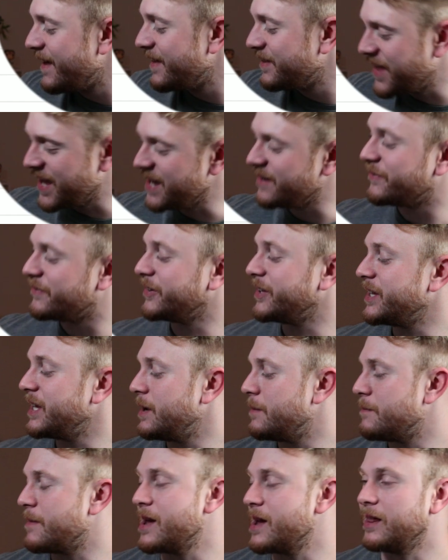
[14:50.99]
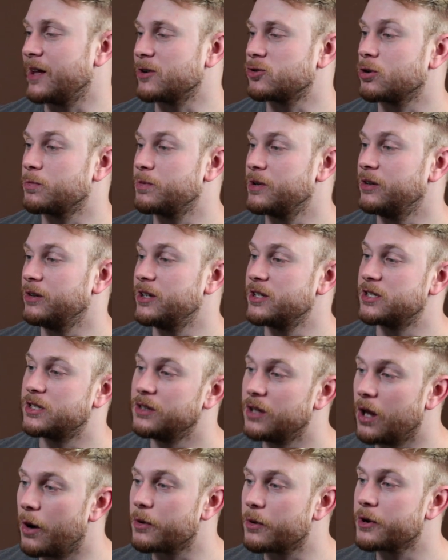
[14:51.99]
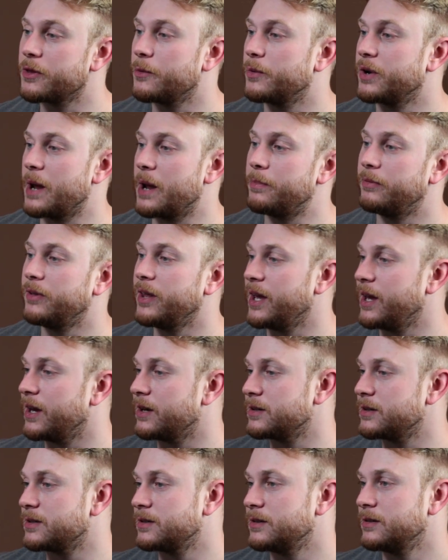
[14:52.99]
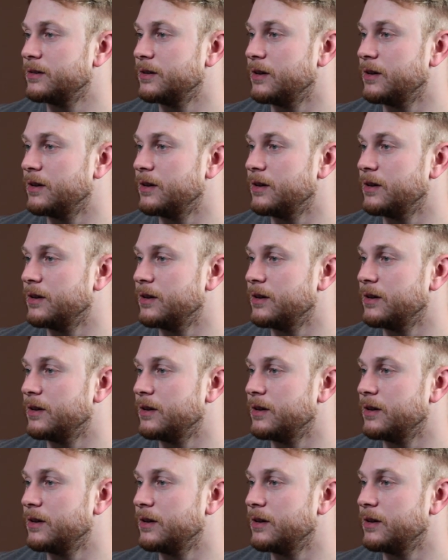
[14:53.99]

Thankfully, my electric bill is lower than what I planned.